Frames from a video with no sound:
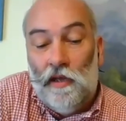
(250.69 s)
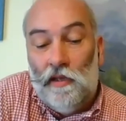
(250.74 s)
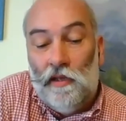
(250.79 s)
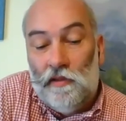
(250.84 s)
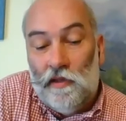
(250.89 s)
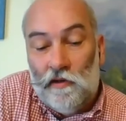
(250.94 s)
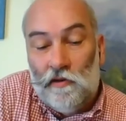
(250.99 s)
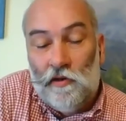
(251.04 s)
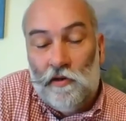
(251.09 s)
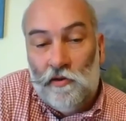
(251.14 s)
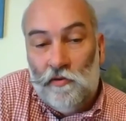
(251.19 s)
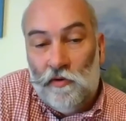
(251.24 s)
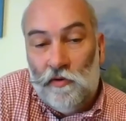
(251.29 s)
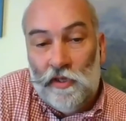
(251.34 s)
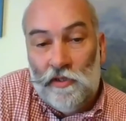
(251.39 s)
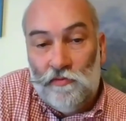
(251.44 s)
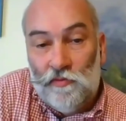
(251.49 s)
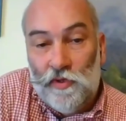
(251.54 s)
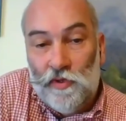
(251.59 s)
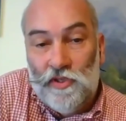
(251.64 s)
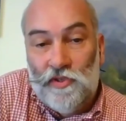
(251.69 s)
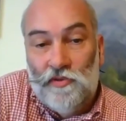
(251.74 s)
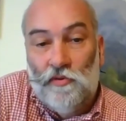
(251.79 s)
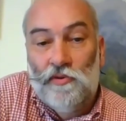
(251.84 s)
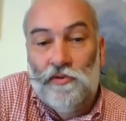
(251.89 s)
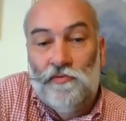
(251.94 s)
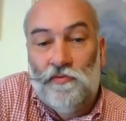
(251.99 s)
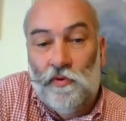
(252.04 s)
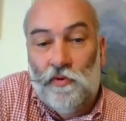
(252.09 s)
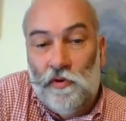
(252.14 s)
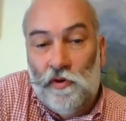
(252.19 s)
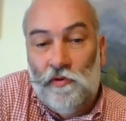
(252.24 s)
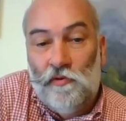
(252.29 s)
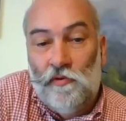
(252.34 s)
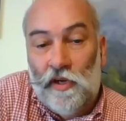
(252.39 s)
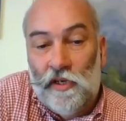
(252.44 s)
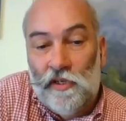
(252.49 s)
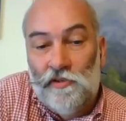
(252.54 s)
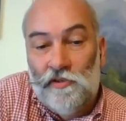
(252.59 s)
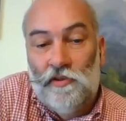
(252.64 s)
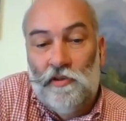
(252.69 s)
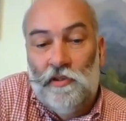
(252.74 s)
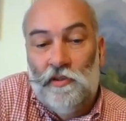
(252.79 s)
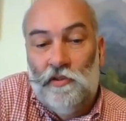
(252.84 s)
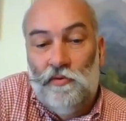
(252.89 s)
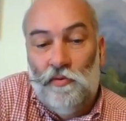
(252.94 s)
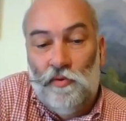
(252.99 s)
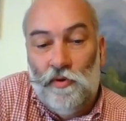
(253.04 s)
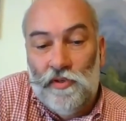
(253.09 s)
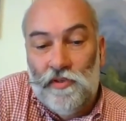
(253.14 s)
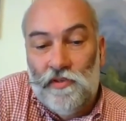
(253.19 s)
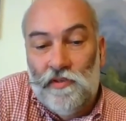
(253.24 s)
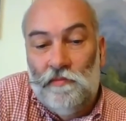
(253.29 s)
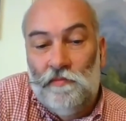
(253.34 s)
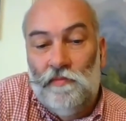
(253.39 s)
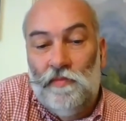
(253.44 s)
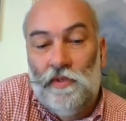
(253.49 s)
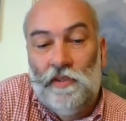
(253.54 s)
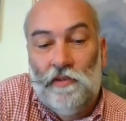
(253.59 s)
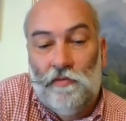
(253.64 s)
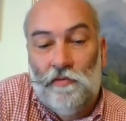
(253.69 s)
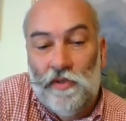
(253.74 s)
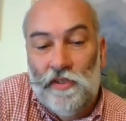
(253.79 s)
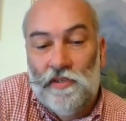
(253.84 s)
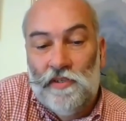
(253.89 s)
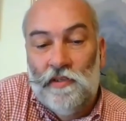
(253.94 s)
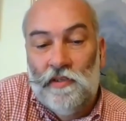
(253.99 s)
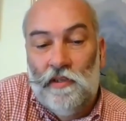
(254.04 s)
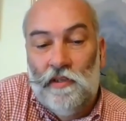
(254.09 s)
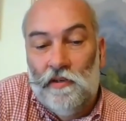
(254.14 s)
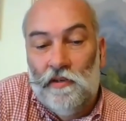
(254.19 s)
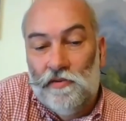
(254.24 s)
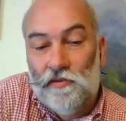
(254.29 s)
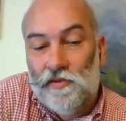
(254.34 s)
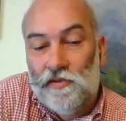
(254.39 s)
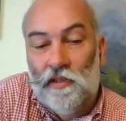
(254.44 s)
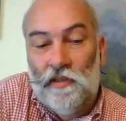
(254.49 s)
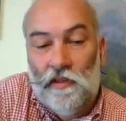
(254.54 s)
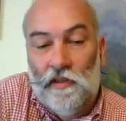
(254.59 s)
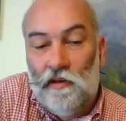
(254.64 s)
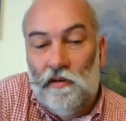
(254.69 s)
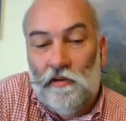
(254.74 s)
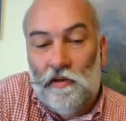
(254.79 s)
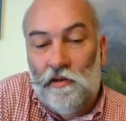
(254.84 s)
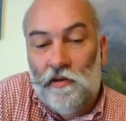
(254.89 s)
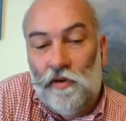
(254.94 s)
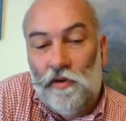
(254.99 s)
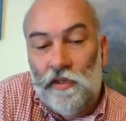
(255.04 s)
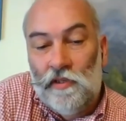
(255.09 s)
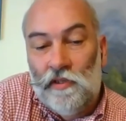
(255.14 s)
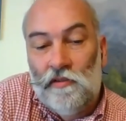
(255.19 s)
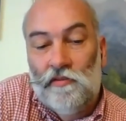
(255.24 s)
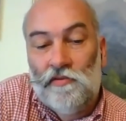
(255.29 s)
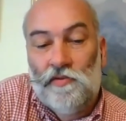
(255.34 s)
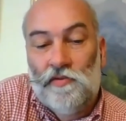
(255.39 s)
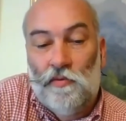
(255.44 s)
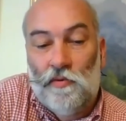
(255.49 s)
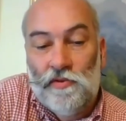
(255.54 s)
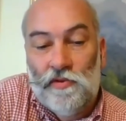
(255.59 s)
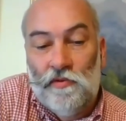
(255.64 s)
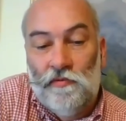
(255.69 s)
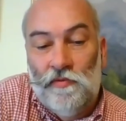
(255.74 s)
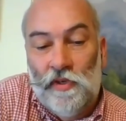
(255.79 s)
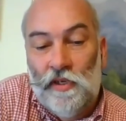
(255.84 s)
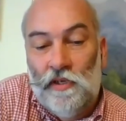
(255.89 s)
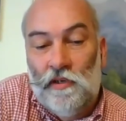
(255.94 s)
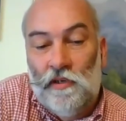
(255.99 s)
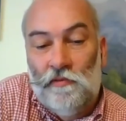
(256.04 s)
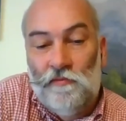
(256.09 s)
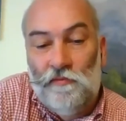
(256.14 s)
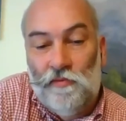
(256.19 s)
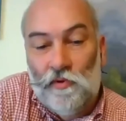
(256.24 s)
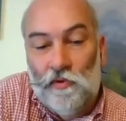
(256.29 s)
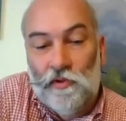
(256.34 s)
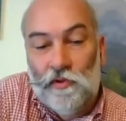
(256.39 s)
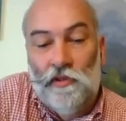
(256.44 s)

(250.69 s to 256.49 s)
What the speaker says: They are a great resource for recreation and tourism in the recent years, and they are a great source of income for